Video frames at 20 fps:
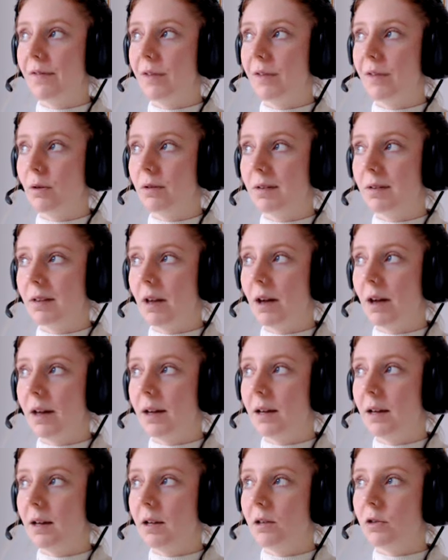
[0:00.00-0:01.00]
feels
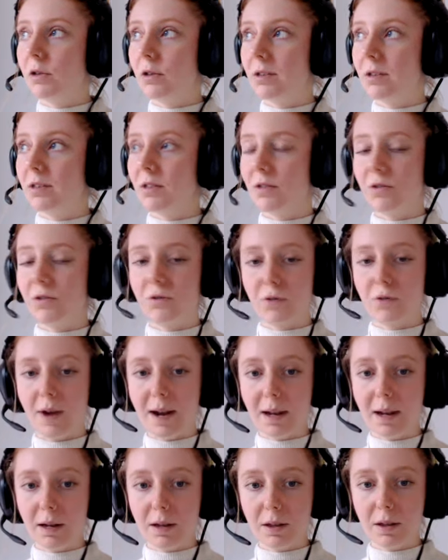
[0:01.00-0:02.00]
like just a
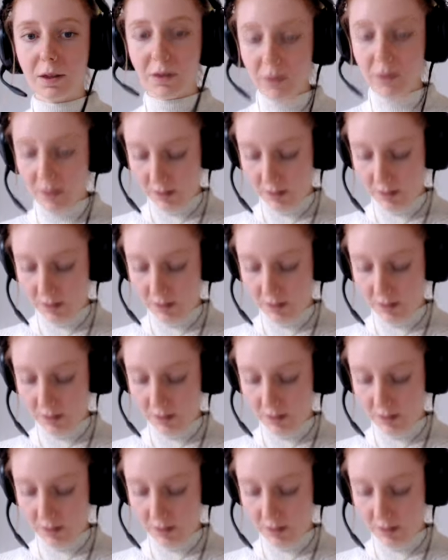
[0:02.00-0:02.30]
strength,